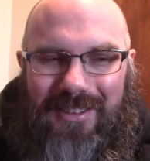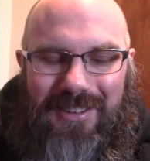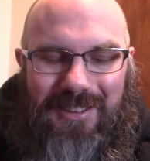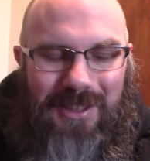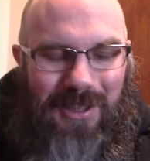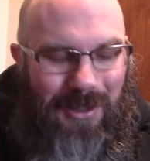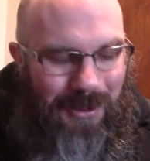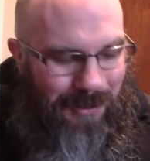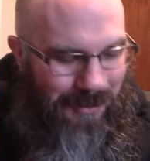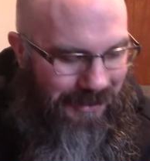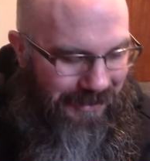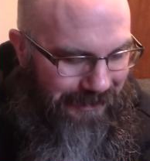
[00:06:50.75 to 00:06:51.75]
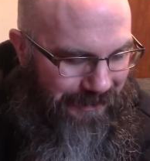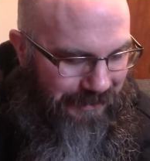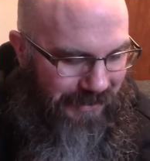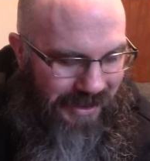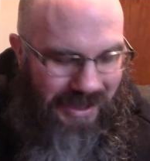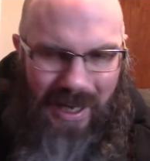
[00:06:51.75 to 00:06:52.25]
So,
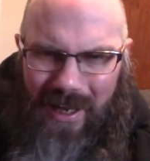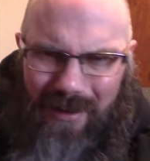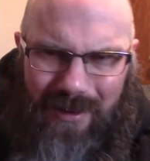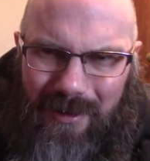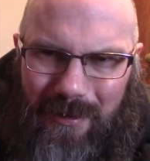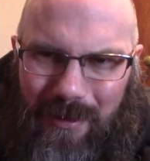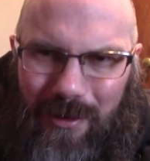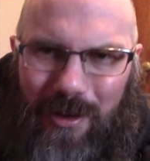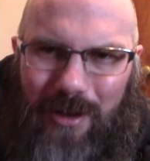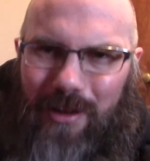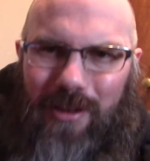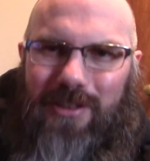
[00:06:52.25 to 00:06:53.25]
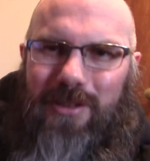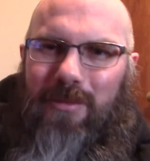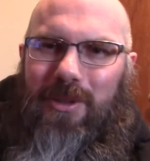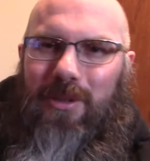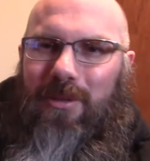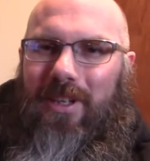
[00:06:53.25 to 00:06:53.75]
yeah, learn something new.